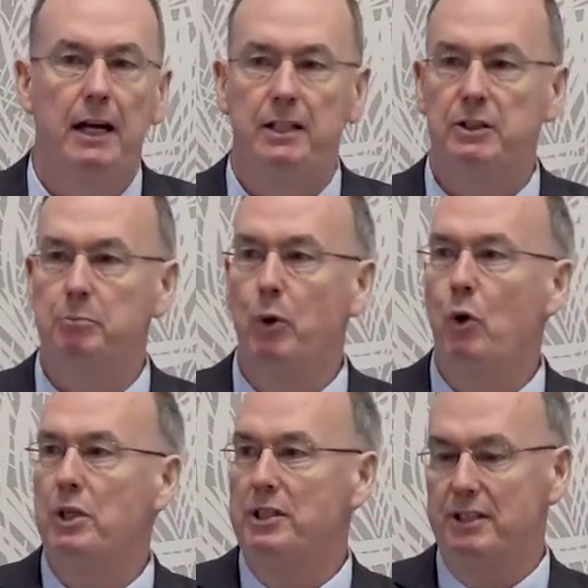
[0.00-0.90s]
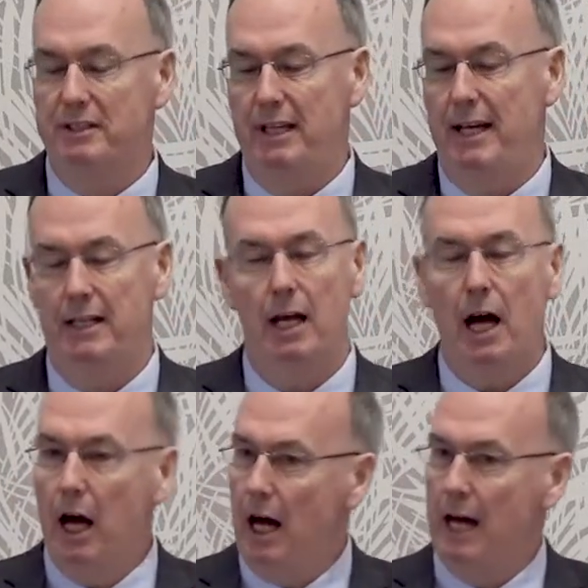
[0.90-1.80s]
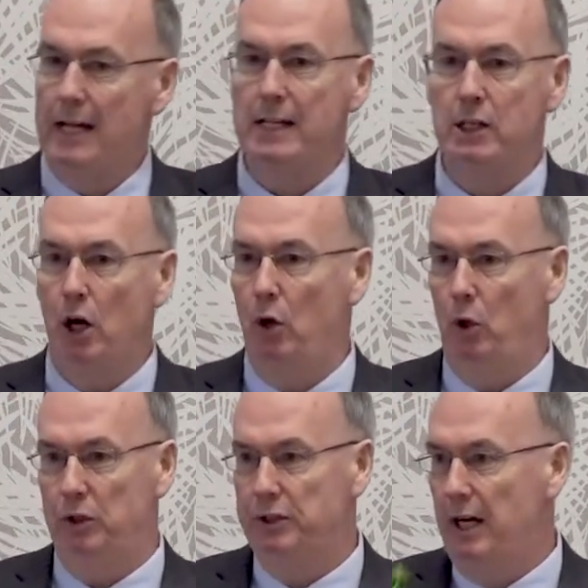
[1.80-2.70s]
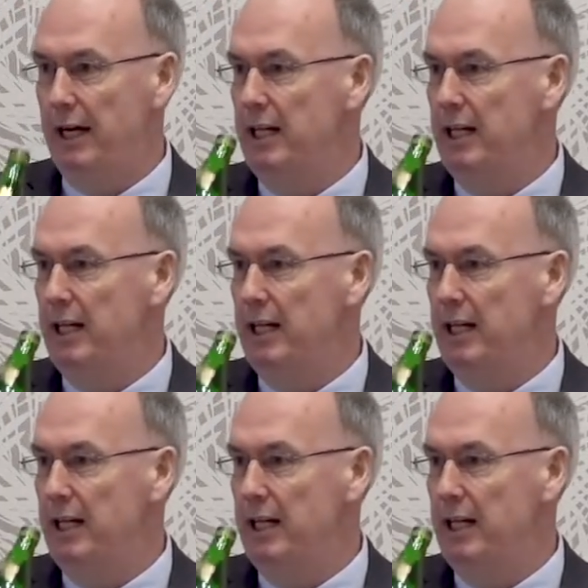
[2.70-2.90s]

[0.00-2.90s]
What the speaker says: And it's important to set high goals,